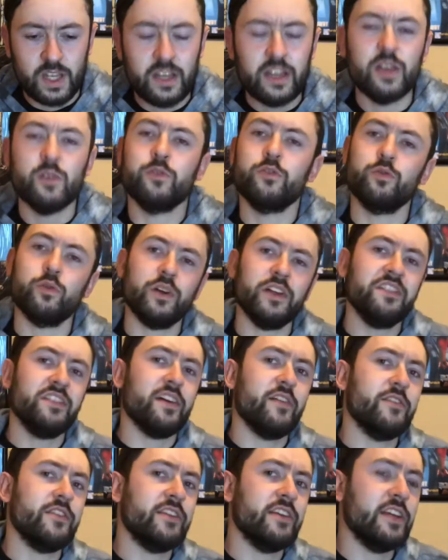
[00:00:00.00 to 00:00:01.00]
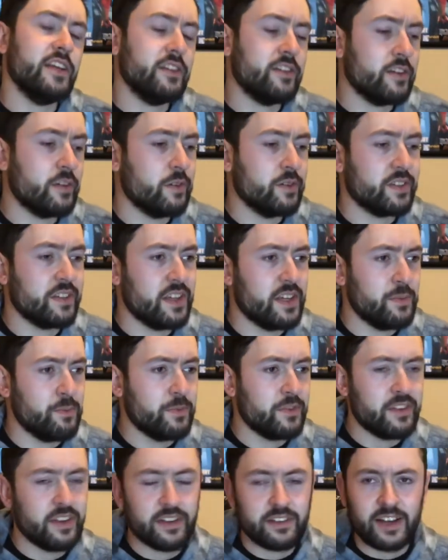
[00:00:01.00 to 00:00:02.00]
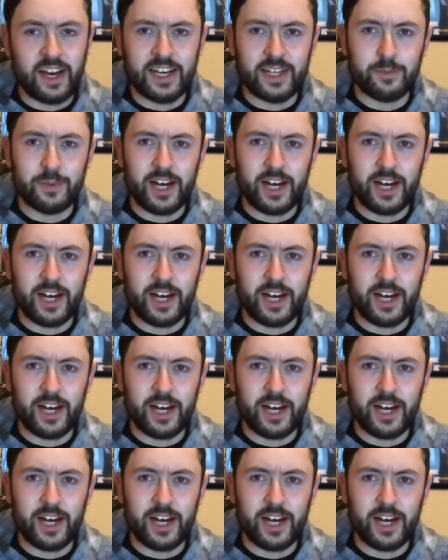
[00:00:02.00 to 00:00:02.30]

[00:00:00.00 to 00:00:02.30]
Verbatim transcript: It was 2017 too. It was the Tiny